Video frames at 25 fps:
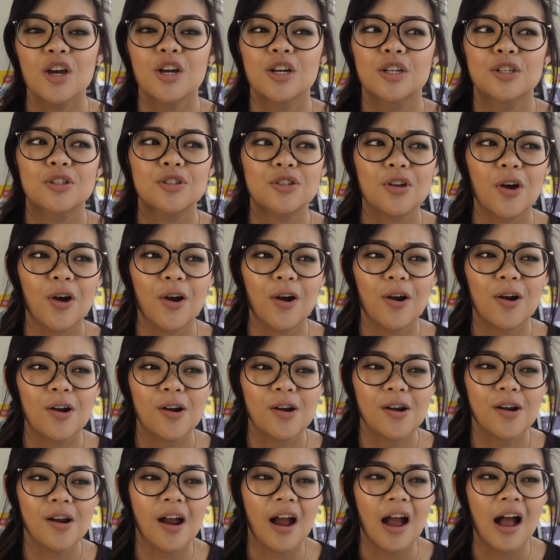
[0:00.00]

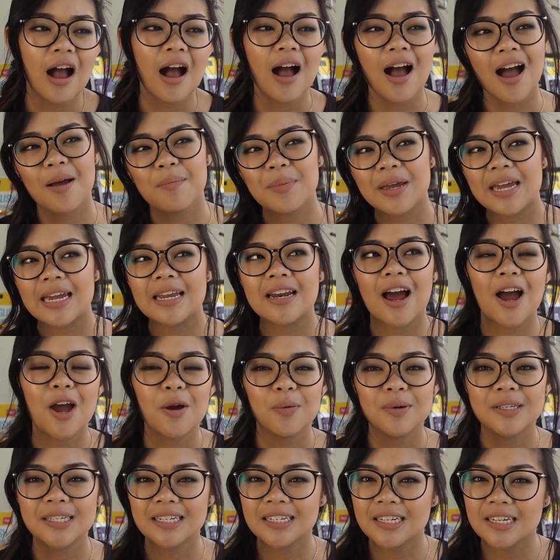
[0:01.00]
So I mean, I
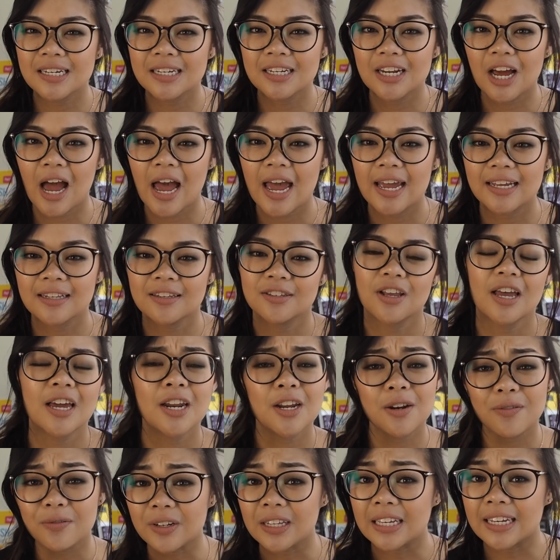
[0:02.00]
was in year 9, I
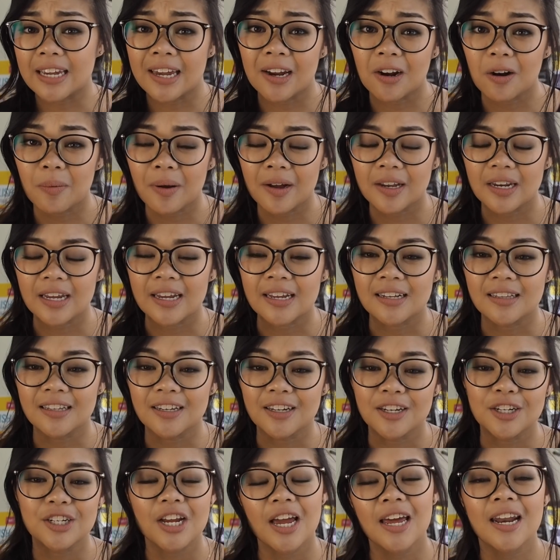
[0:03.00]
didn't really care about
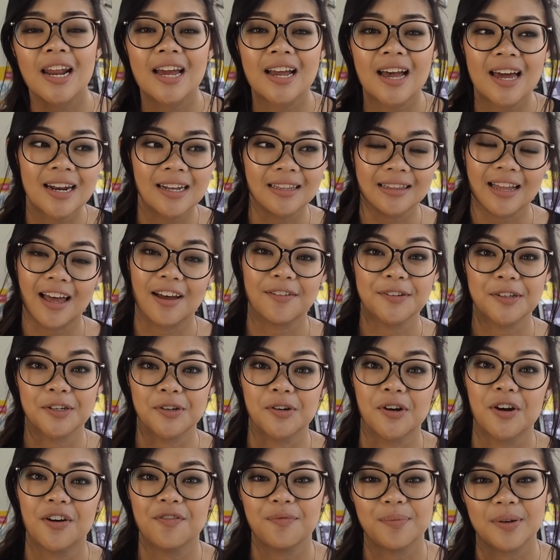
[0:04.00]
English, and I kind of laughed it
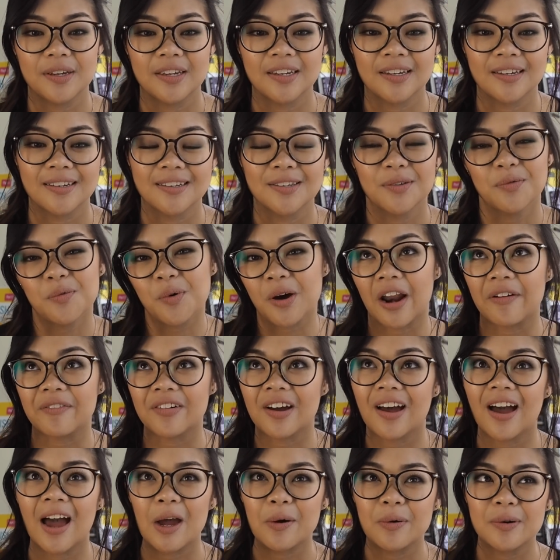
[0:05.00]
off because whatever,
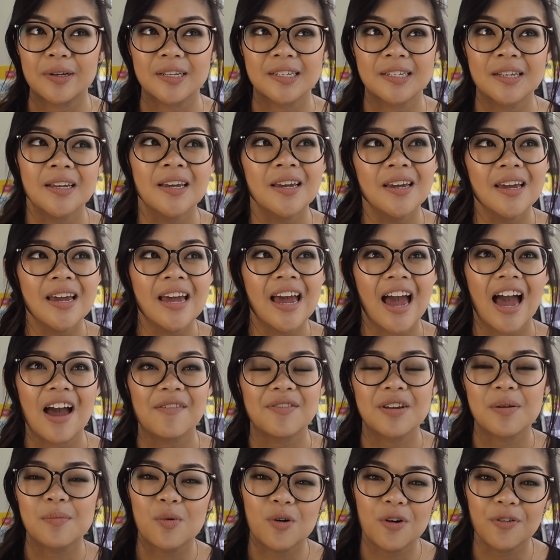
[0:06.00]
I was
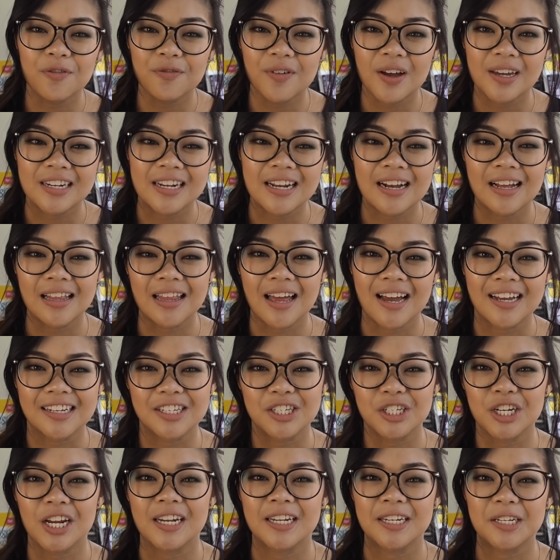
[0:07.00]
having more fun in class
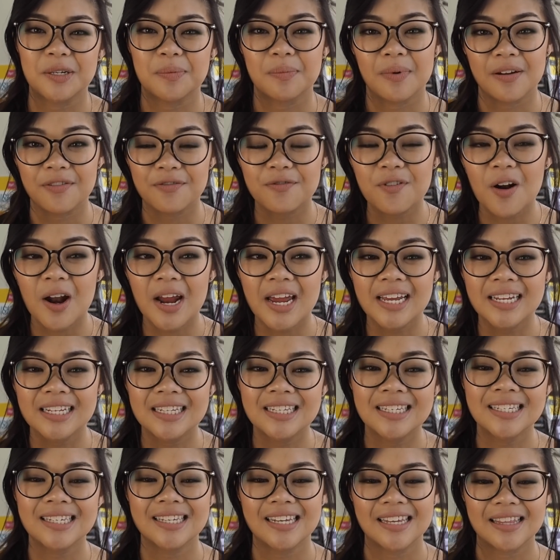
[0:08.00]
chatting to my
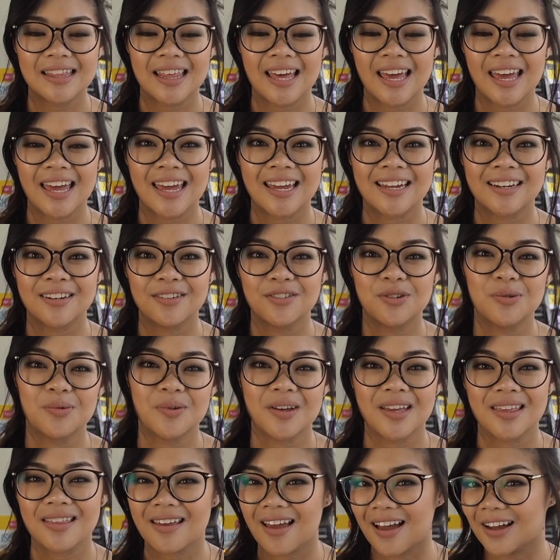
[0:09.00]
friends than
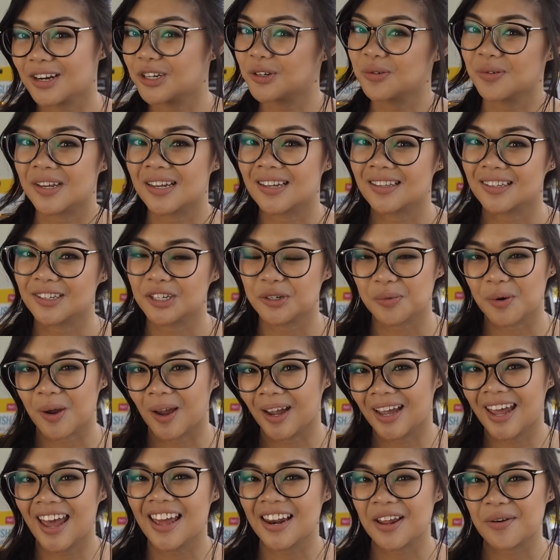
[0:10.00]
doing the actual English work
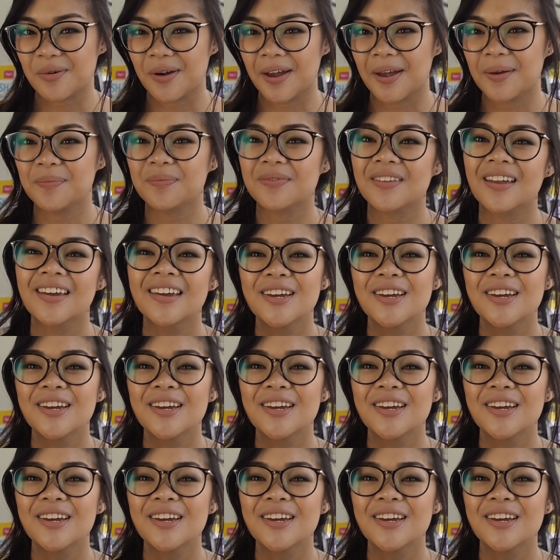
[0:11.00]
anyway.